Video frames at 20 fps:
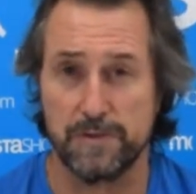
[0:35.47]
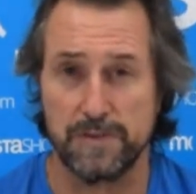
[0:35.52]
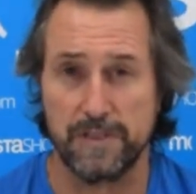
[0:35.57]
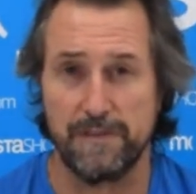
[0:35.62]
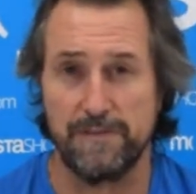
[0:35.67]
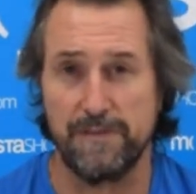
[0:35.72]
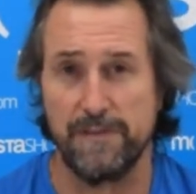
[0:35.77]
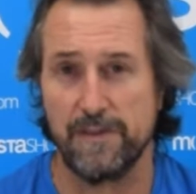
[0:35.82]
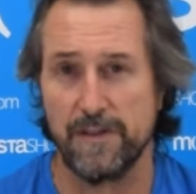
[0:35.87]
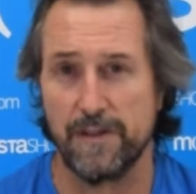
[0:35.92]
So
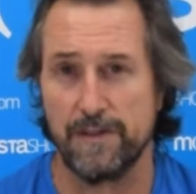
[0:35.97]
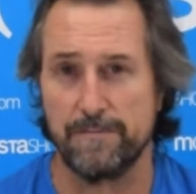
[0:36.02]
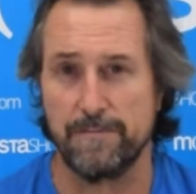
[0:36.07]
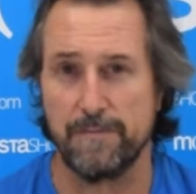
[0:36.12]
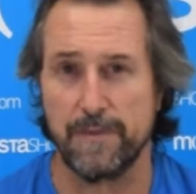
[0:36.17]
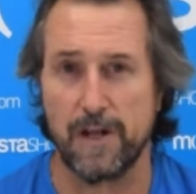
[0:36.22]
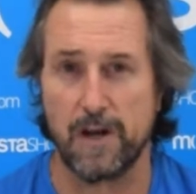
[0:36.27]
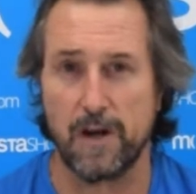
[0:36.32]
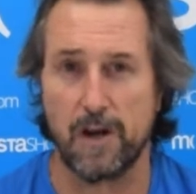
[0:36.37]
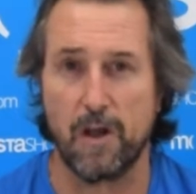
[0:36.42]
if you've got
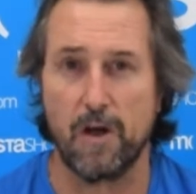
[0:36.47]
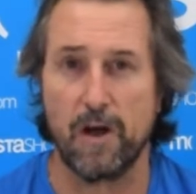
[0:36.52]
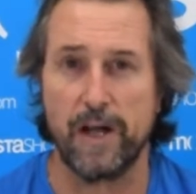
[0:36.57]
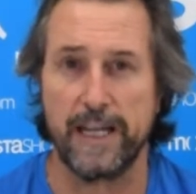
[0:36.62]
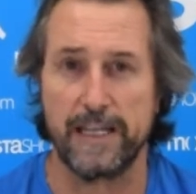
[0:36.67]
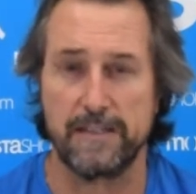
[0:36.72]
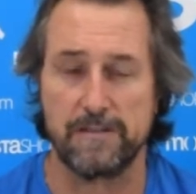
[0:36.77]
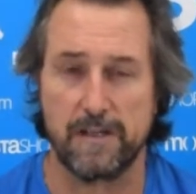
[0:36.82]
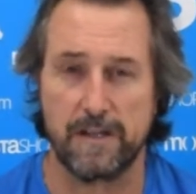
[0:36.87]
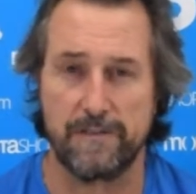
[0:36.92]

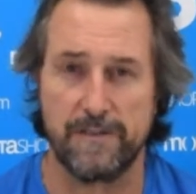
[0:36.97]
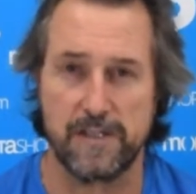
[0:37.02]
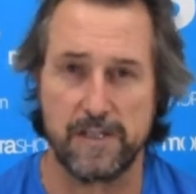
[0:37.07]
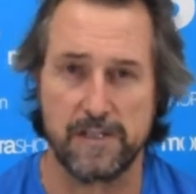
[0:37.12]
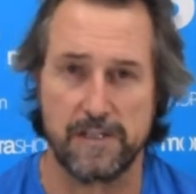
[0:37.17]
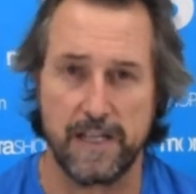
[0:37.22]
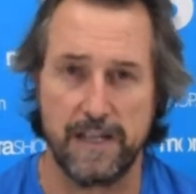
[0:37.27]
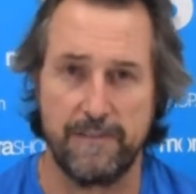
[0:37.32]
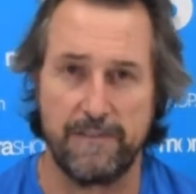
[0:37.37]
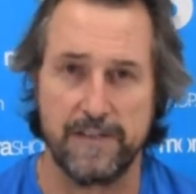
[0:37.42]
linings, like
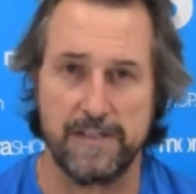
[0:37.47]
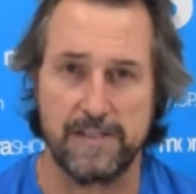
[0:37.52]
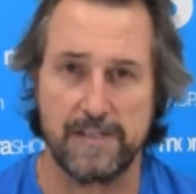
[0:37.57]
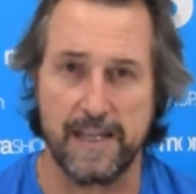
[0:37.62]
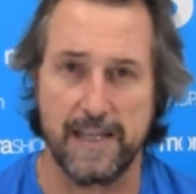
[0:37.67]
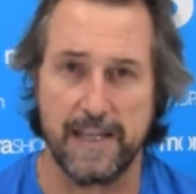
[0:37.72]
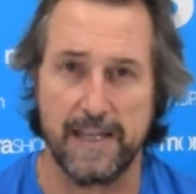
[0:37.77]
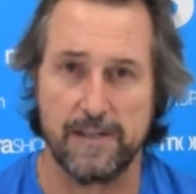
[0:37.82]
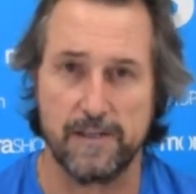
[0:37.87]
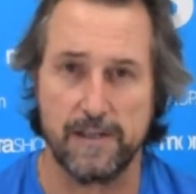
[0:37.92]
if it's
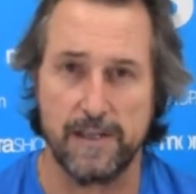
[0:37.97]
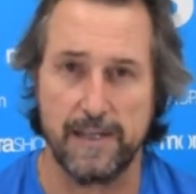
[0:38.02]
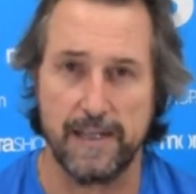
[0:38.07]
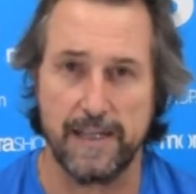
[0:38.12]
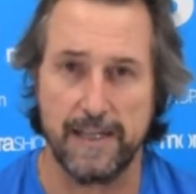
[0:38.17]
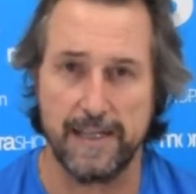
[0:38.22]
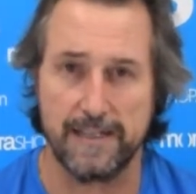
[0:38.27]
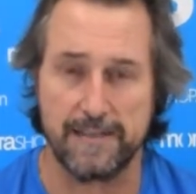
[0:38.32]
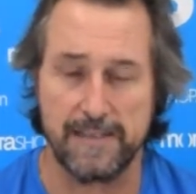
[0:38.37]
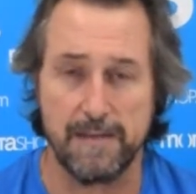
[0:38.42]
a
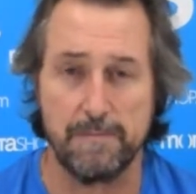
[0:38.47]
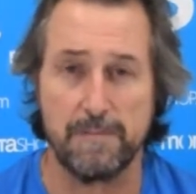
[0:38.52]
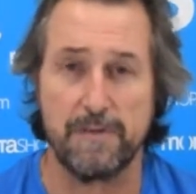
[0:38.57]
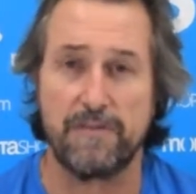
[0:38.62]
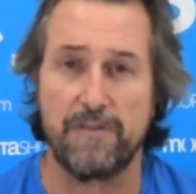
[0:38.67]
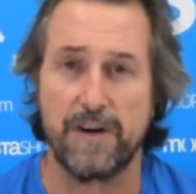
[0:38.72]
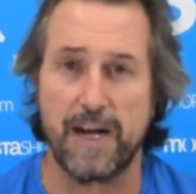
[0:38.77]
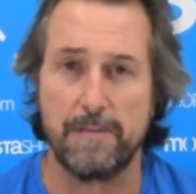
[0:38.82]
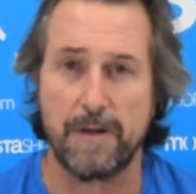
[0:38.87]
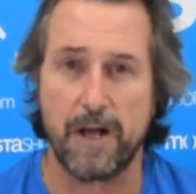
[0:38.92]
timber
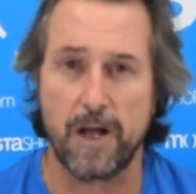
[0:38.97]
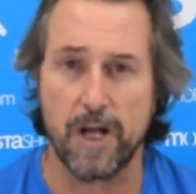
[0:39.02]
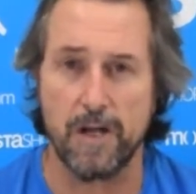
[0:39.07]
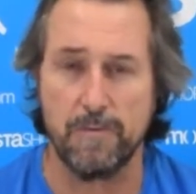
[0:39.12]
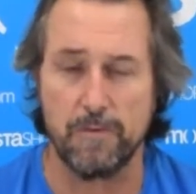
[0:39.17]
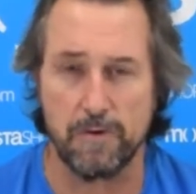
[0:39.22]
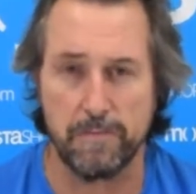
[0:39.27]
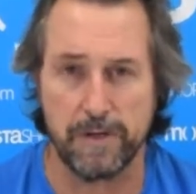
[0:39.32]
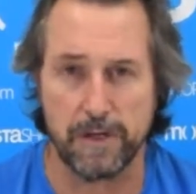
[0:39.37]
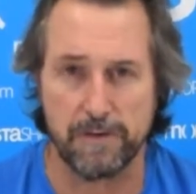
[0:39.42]
frame
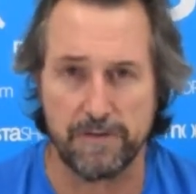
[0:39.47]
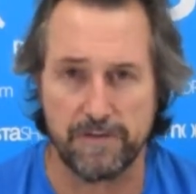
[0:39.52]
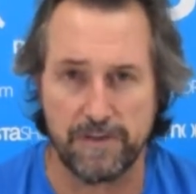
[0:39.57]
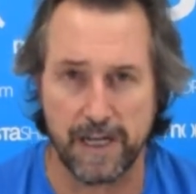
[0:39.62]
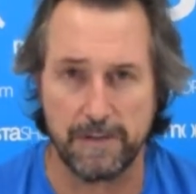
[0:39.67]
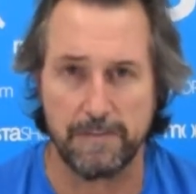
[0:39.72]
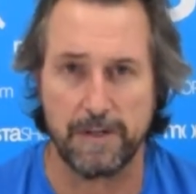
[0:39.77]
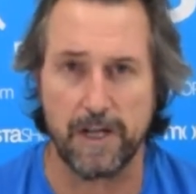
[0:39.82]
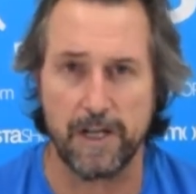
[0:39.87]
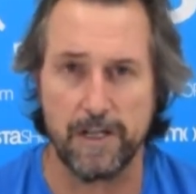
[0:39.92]
home or a metal
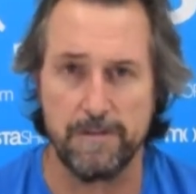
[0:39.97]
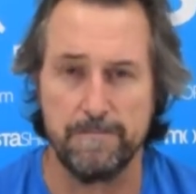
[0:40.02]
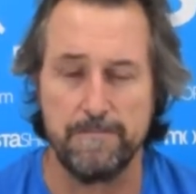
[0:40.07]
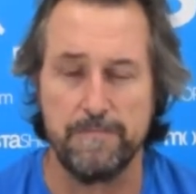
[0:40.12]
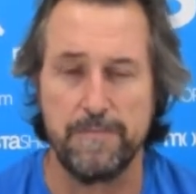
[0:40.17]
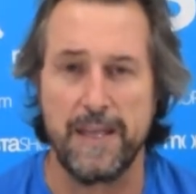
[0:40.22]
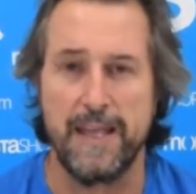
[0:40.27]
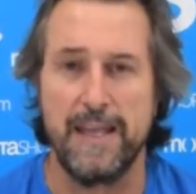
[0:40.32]
frame home